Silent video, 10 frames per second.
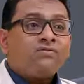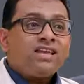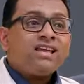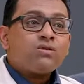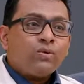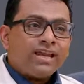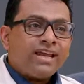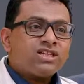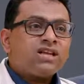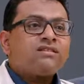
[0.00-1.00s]
of these
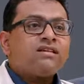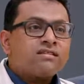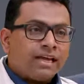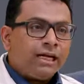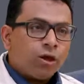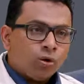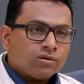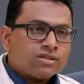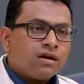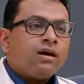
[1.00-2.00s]
variations in skin
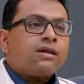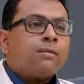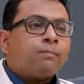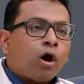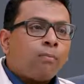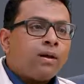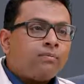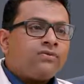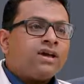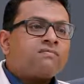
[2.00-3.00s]
tones, the
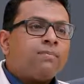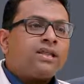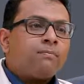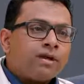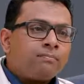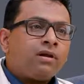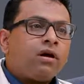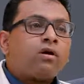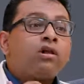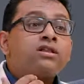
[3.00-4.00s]
problem faced by the
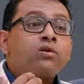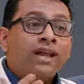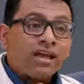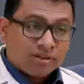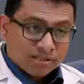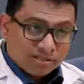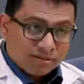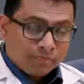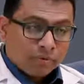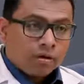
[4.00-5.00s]
people are also diverse.